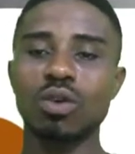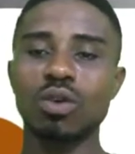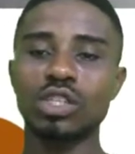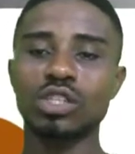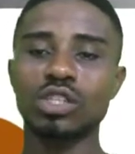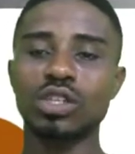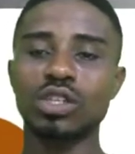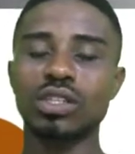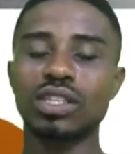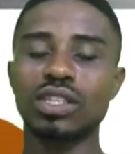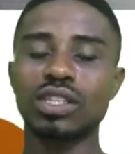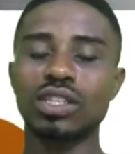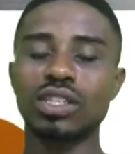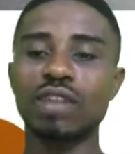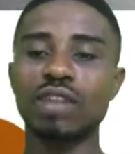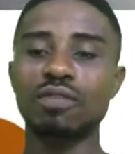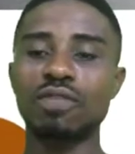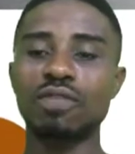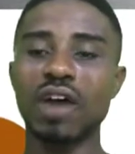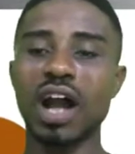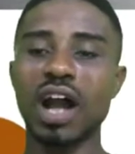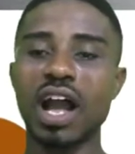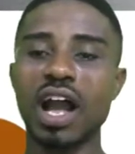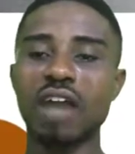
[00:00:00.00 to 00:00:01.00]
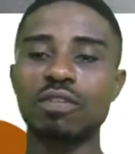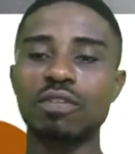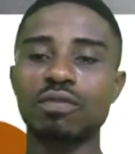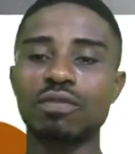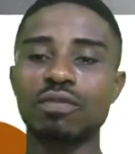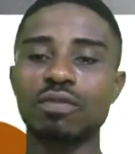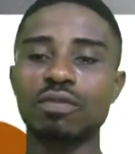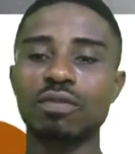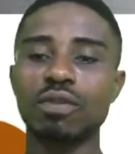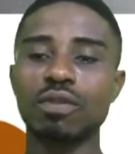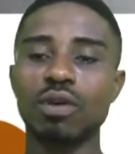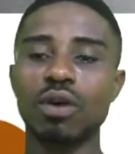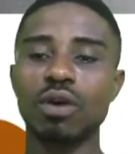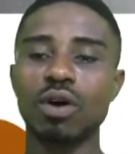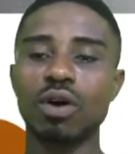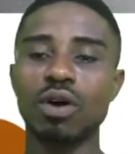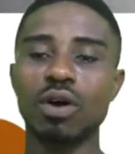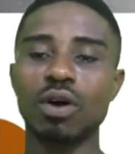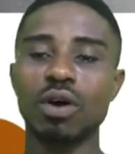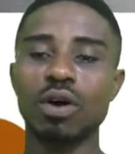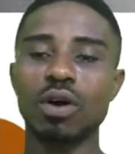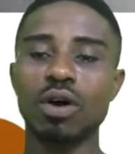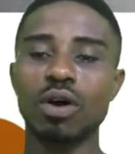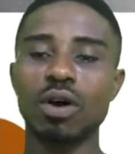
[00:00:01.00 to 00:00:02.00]
Question 35,
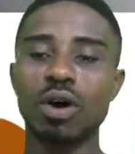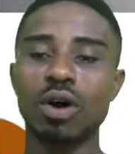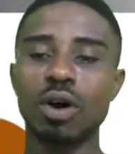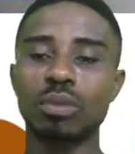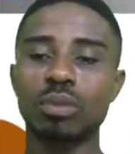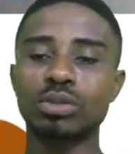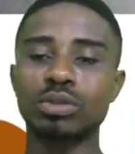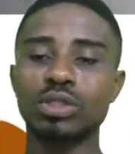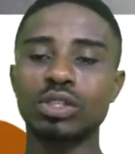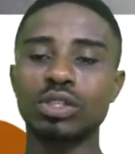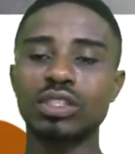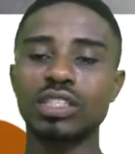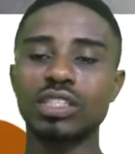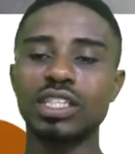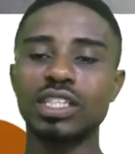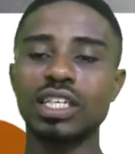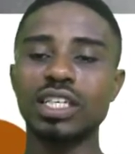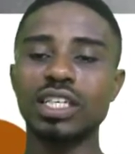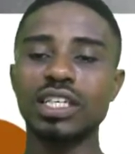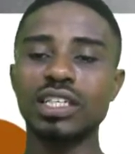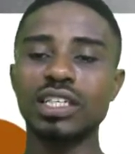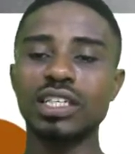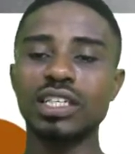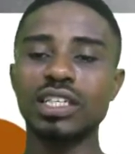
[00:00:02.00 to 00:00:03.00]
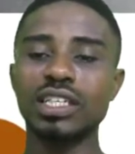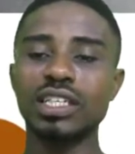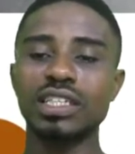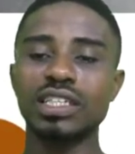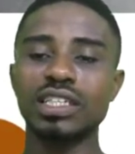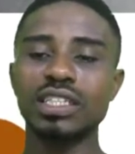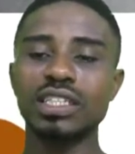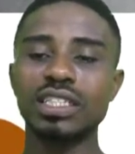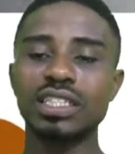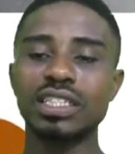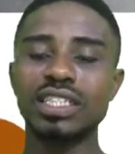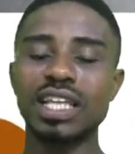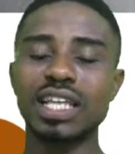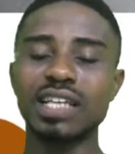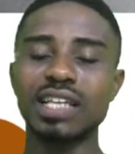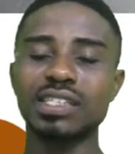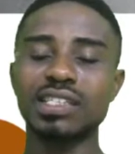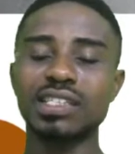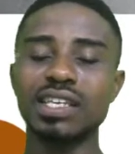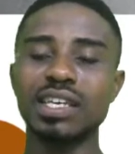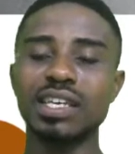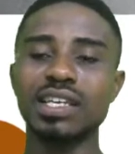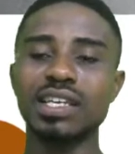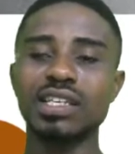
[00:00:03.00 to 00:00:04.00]
option D,
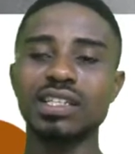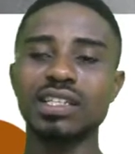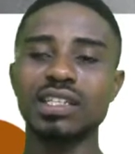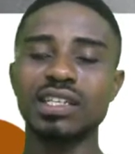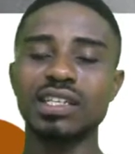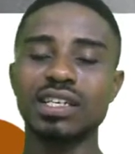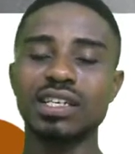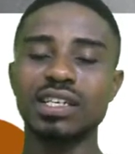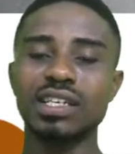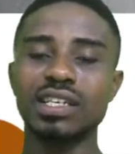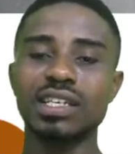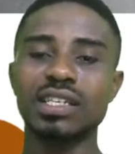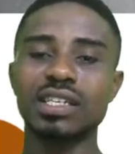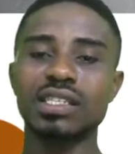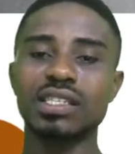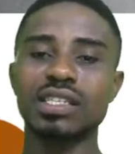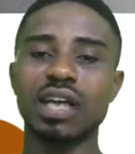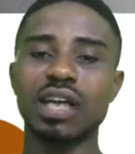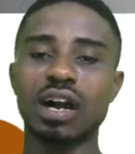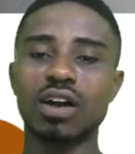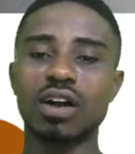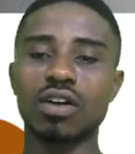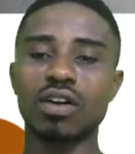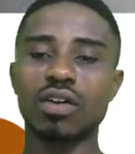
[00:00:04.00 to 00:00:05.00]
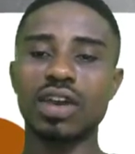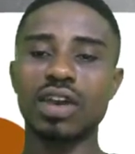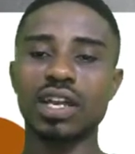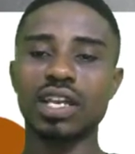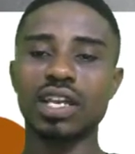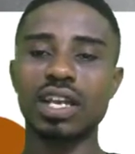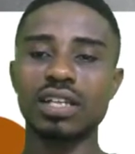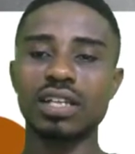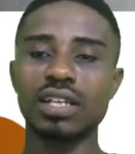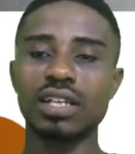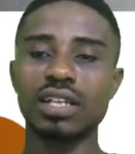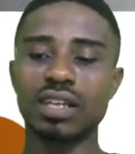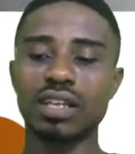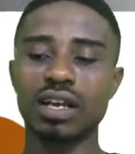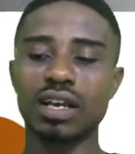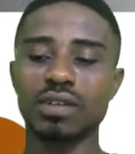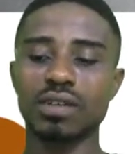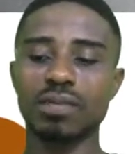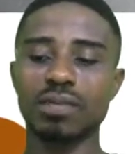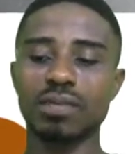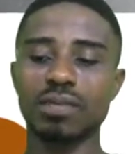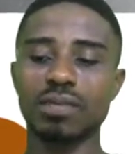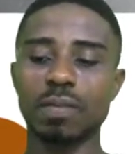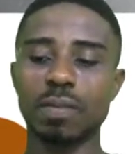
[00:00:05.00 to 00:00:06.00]
13 is our correct answer.
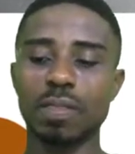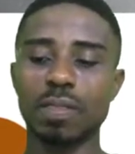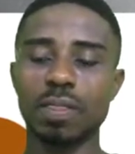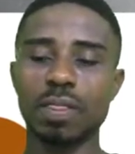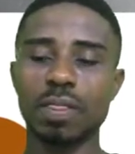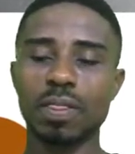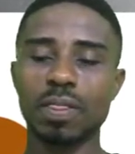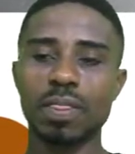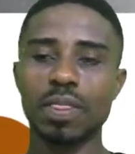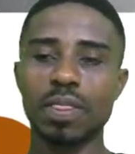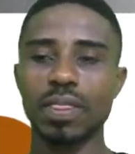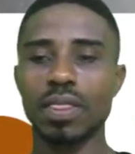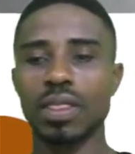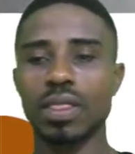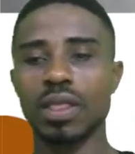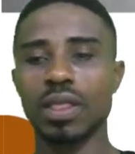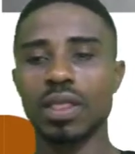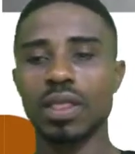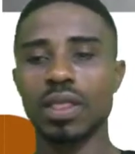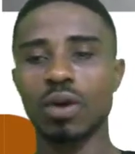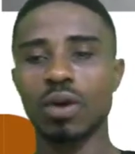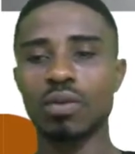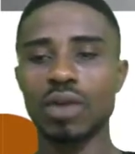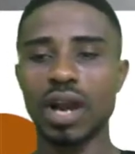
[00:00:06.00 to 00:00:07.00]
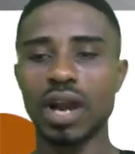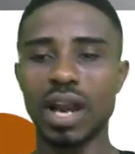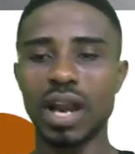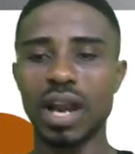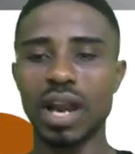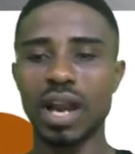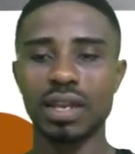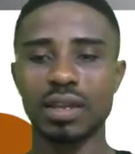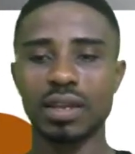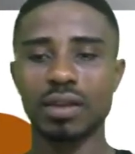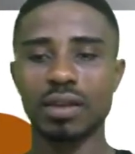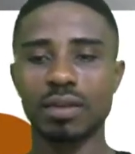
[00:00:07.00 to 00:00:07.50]
All right.